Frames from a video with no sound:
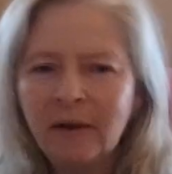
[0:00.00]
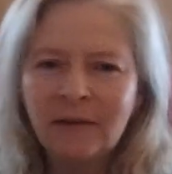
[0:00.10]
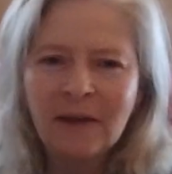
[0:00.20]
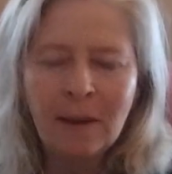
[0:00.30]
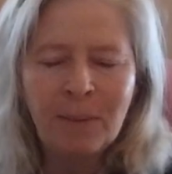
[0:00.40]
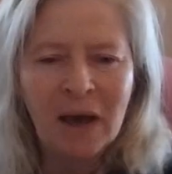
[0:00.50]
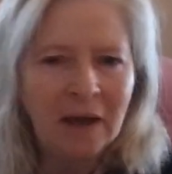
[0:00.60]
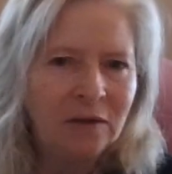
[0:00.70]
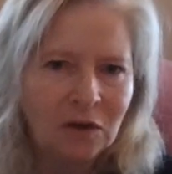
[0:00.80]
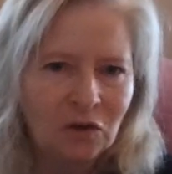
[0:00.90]
Where does that
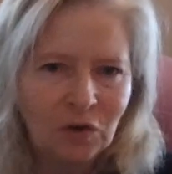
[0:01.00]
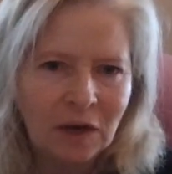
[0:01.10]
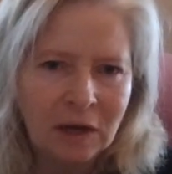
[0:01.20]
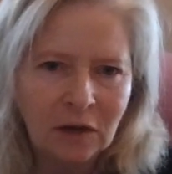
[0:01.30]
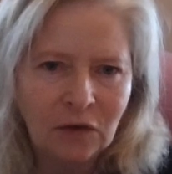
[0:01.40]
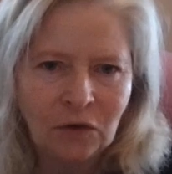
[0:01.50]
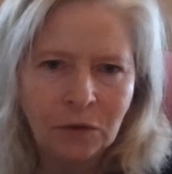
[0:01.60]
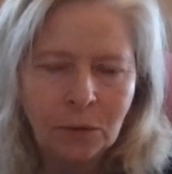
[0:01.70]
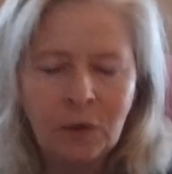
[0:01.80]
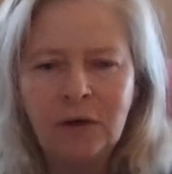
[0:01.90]
passage take us
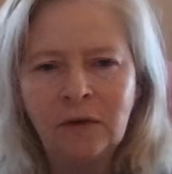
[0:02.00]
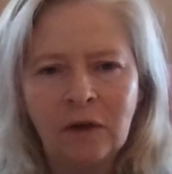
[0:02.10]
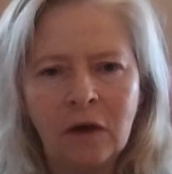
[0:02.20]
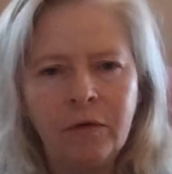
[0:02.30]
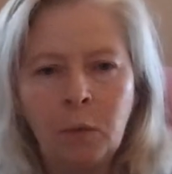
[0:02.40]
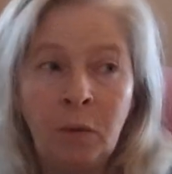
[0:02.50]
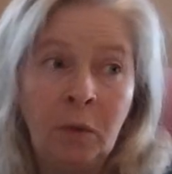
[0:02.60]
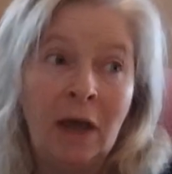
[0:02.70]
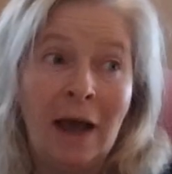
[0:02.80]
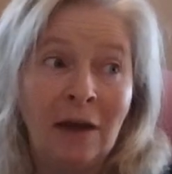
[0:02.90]
to? We discover it
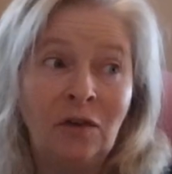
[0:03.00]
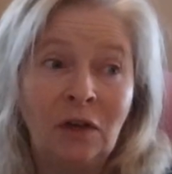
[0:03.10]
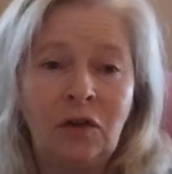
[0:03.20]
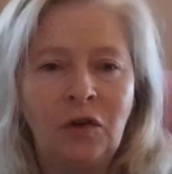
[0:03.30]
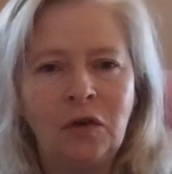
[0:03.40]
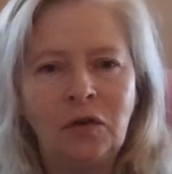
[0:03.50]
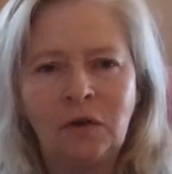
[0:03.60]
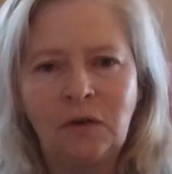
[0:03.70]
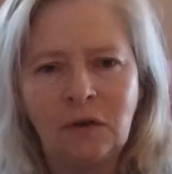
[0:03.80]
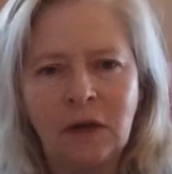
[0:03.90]
when we actually chose
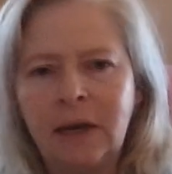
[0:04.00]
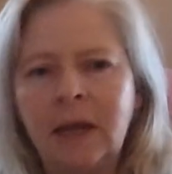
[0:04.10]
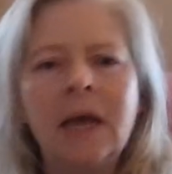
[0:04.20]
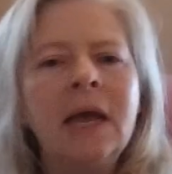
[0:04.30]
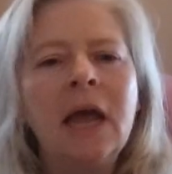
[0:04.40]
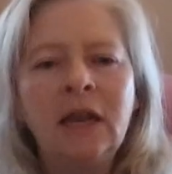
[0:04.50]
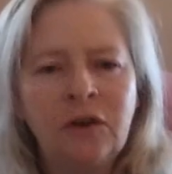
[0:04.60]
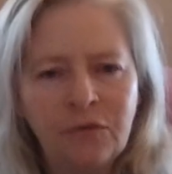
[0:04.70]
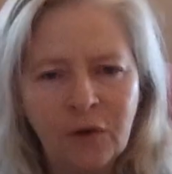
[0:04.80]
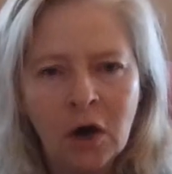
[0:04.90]
to study
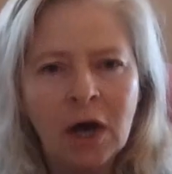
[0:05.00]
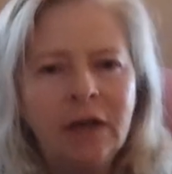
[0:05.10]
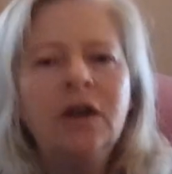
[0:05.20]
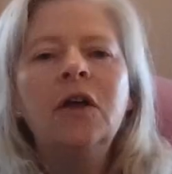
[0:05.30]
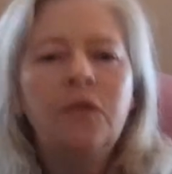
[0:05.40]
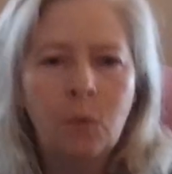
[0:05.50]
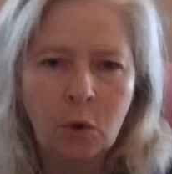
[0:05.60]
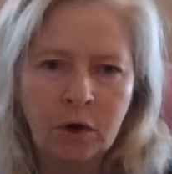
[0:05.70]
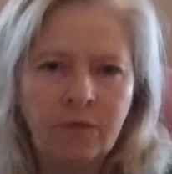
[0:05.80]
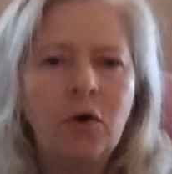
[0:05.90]
and divide the
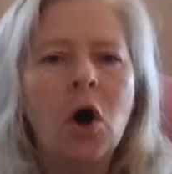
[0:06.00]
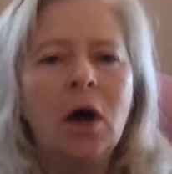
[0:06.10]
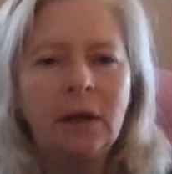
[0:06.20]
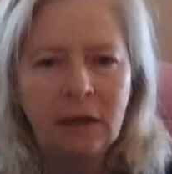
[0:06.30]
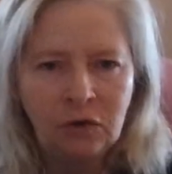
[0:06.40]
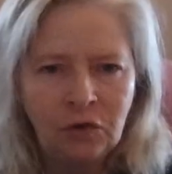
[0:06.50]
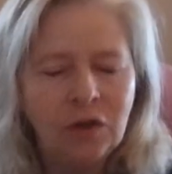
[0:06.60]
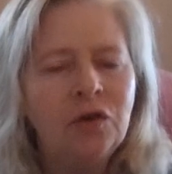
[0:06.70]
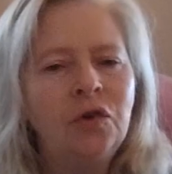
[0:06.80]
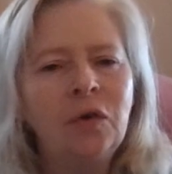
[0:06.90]
Word of God
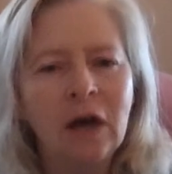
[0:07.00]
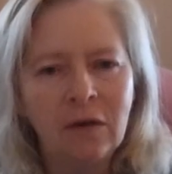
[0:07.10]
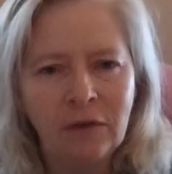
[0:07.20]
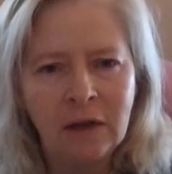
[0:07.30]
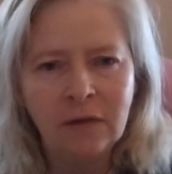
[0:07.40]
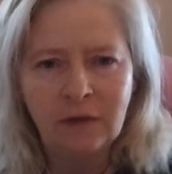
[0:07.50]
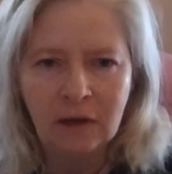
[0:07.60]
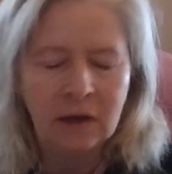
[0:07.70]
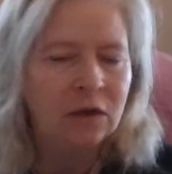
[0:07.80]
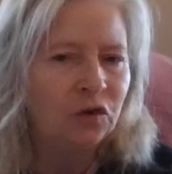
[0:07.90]
into the two covenants
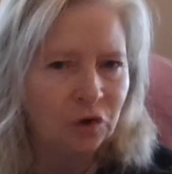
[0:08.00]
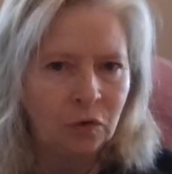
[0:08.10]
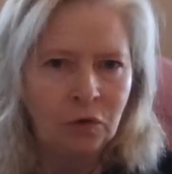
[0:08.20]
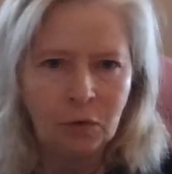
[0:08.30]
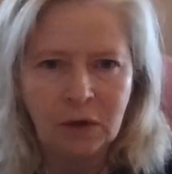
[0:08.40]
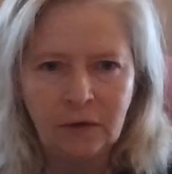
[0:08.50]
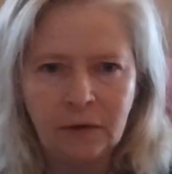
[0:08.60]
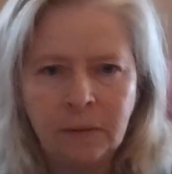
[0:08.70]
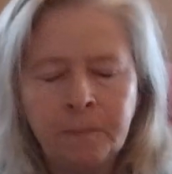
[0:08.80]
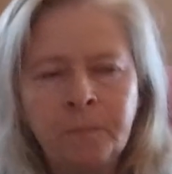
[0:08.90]
that is shown to
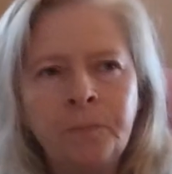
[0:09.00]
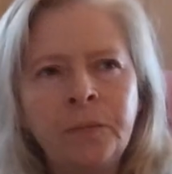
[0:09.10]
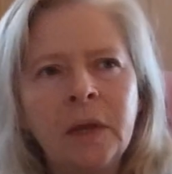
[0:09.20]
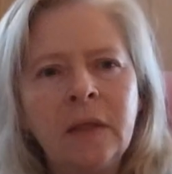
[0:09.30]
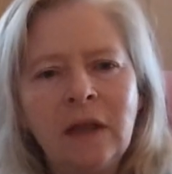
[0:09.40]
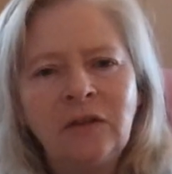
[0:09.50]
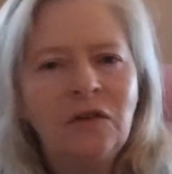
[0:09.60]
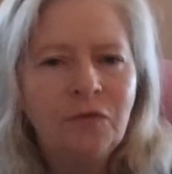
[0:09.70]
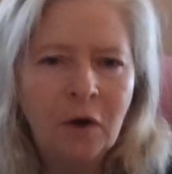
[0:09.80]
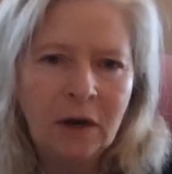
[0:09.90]
us.
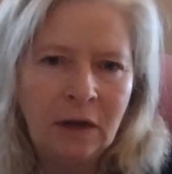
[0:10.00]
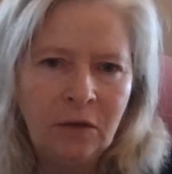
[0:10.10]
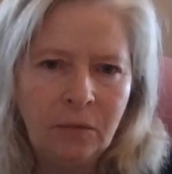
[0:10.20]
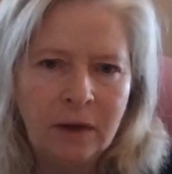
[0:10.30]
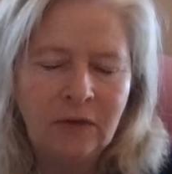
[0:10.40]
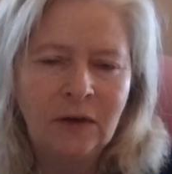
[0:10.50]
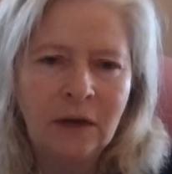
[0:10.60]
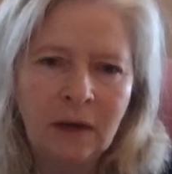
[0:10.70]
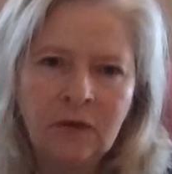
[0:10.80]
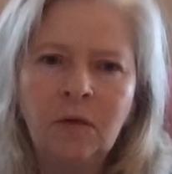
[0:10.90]
That's dividing the Red
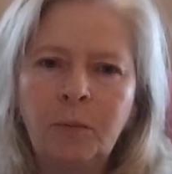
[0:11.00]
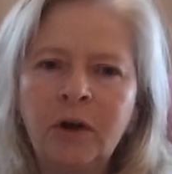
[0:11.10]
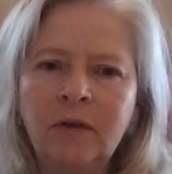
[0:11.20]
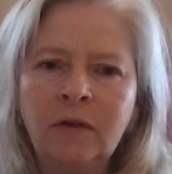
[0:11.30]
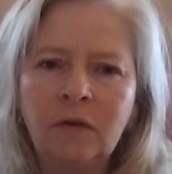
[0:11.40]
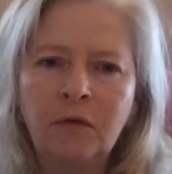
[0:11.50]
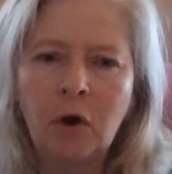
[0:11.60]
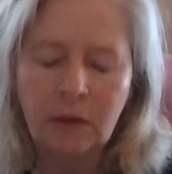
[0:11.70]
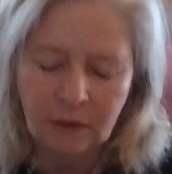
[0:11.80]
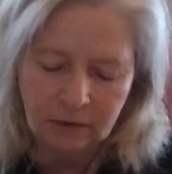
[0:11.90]
Sea, and it's the presence
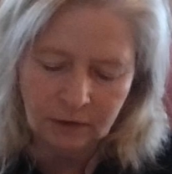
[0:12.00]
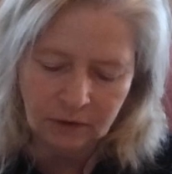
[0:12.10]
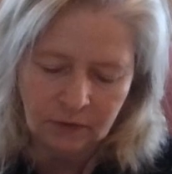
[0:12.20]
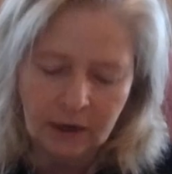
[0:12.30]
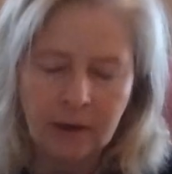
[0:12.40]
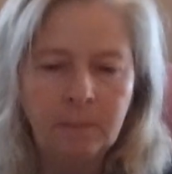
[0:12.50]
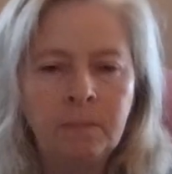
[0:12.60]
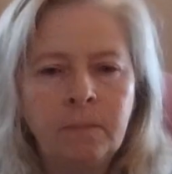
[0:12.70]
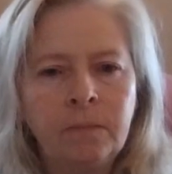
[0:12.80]
of God that does that.